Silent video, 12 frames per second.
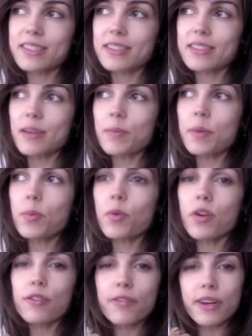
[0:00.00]
Some people
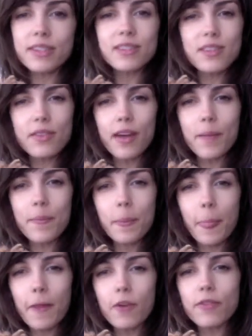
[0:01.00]
are afraid to do that.
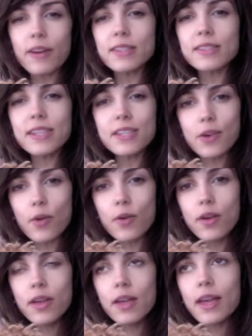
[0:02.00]
They're afraid to say no,
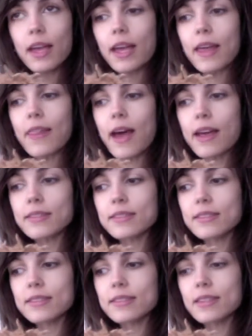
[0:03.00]
and
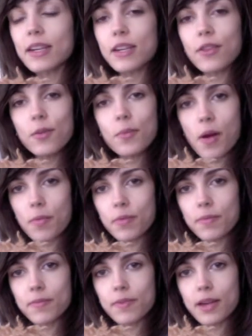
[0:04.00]
that's another problem.